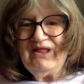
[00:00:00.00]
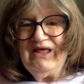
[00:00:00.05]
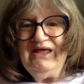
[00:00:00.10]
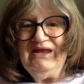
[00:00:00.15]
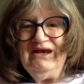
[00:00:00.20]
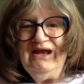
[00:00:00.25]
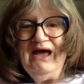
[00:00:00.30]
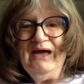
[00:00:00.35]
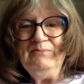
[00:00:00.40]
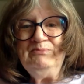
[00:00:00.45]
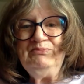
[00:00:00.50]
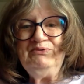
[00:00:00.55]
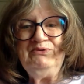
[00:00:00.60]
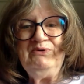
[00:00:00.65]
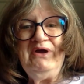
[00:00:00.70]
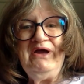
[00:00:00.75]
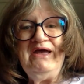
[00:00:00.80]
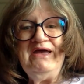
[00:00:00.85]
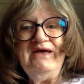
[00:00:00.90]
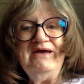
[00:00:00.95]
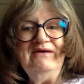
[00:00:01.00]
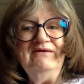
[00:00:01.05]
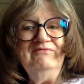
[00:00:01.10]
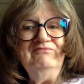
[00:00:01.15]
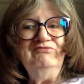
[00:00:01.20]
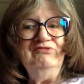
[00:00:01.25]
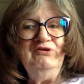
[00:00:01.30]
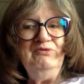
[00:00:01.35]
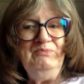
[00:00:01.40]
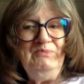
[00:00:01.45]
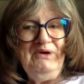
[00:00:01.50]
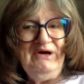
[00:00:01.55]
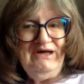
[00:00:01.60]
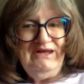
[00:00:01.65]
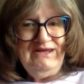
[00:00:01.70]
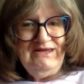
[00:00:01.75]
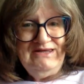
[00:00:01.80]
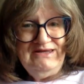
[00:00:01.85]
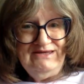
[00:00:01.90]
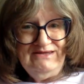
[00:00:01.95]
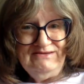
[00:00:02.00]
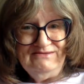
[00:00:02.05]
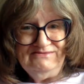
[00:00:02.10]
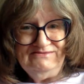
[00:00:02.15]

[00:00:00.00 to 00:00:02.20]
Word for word: And I pray everybody